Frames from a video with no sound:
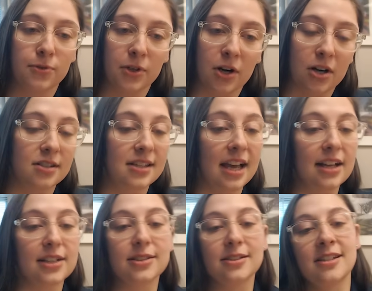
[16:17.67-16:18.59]
for our
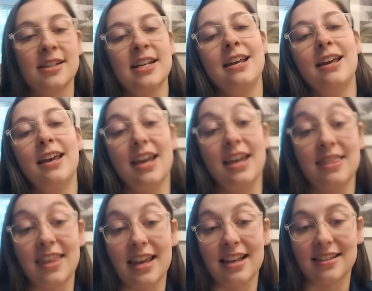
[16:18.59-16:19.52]
cells
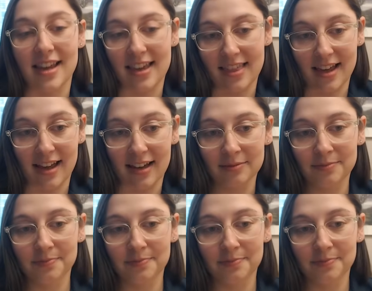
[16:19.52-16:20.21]
and things like that.